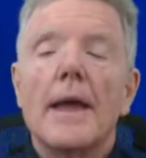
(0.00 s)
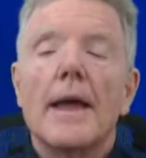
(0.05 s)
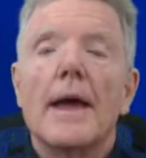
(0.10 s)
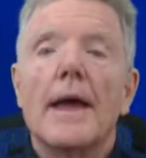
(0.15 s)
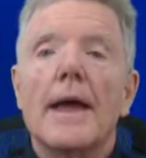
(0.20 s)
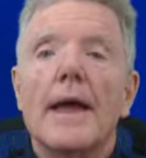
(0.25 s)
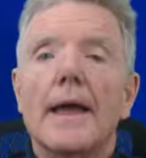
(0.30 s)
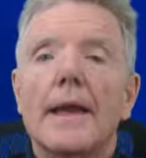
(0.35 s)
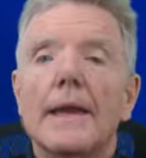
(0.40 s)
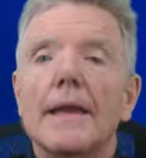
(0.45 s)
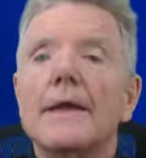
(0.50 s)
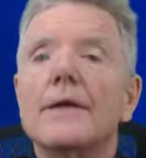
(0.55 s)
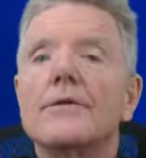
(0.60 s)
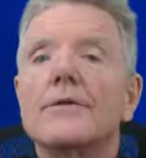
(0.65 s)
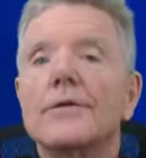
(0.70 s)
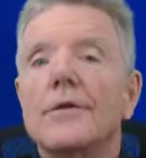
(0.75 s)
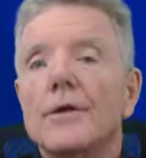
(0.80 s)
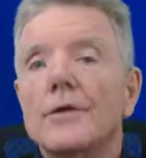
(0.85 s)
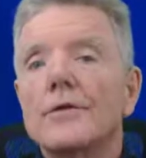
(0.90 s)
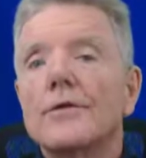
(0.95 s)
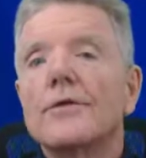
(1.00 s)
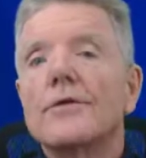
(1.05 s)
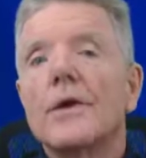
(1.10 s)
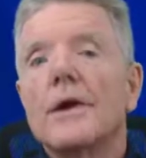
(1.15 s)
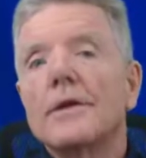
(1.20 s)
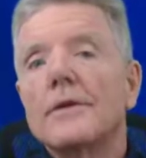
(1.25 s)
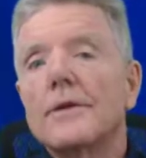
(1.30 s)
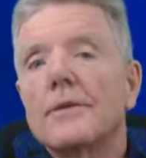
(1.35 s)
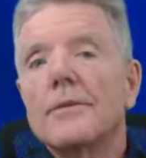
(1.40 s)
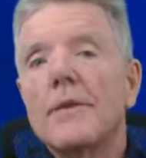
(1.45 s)
And it's used
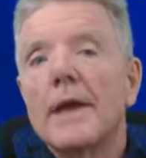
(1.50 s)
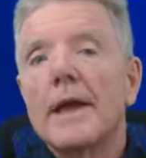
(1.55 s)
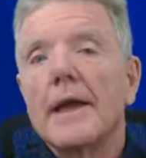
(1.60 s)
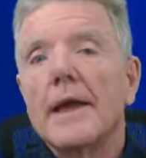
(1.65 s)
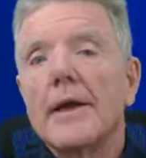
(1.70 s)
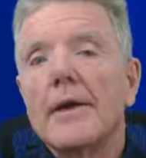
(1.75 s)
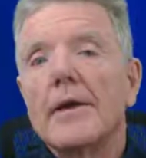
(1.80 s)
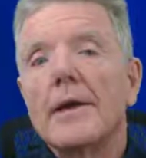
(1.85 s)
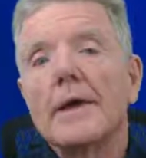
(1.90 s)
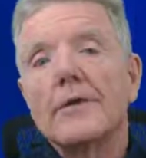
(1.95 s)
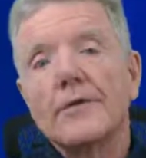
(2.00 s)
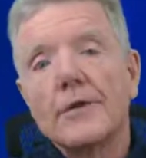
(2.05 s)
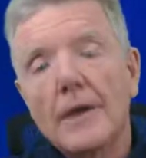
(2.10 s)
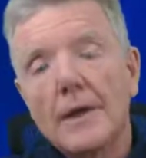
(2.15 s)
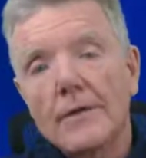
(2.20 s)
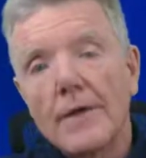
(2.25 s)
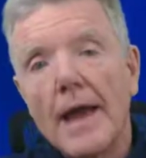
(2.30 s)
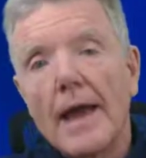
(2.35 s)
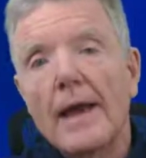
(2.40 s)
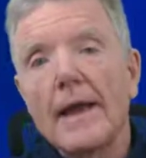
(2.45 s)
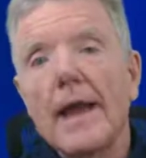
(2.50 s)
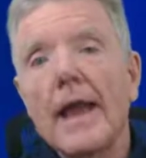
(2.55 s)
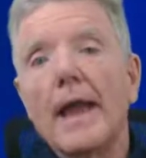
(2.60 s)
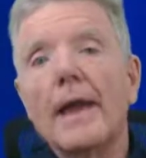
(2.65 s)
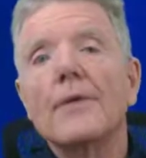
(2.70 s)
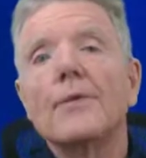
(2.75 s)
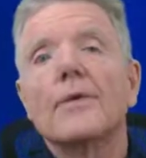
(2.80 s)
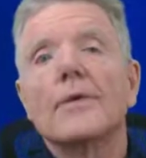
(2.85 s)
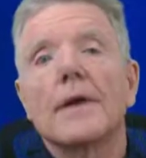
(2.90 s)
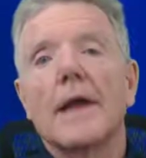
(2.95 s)
throughout the Bay Area. City of
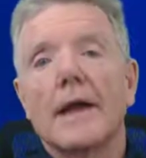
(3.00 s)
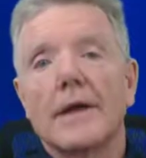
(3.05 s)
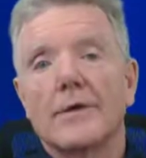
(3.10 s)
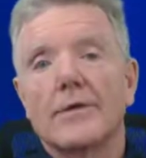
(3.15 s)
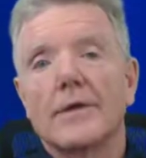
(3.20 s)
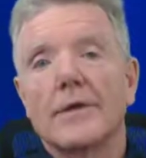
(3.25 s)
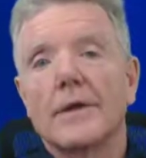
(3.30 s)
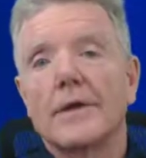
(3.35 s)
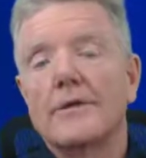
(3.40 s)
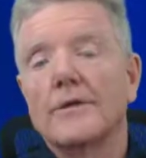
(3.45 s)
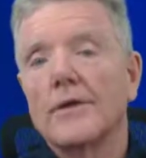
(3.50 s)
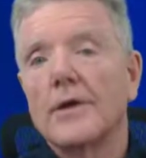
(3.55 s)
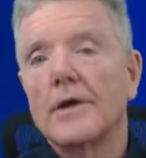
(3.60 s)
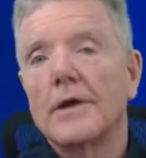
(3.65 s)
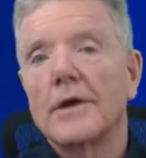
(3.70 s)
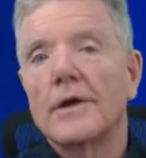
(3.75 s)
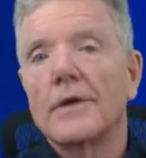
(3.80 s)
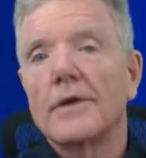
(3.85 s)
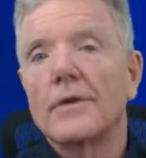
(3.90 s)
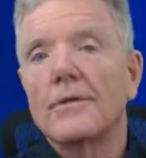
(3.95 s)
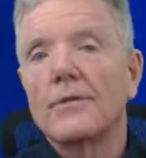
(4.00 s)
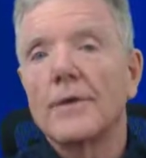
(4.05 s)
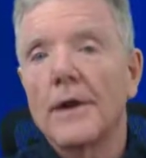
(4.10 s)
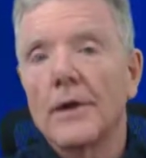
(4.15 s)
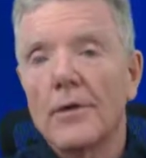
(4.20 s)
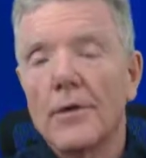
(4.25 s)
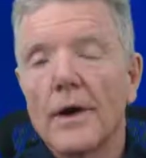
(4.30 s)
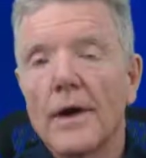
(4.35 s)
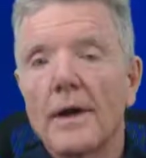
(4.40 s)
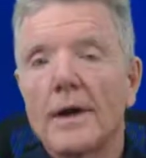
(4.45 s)
Hayward actually is starting to
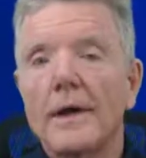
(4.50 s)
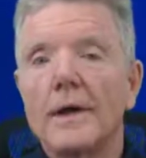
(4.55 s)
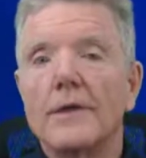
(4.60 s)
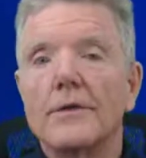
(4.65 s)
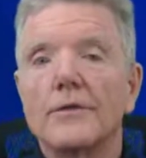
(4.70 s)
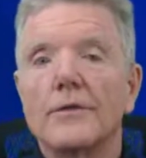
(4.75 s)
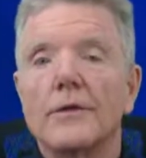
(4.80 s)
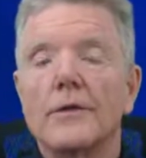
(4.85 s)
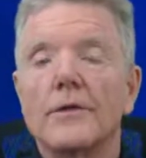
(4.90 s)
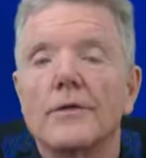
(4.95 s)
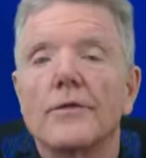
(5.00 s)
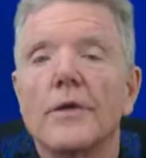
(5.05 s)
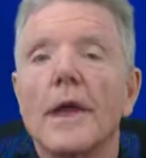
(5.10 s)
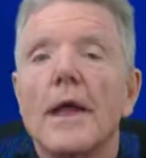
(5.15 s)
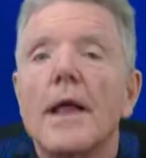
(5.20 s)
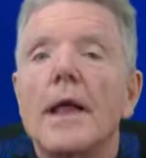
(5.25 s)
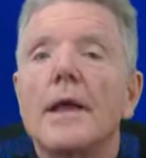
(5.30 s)
require its use.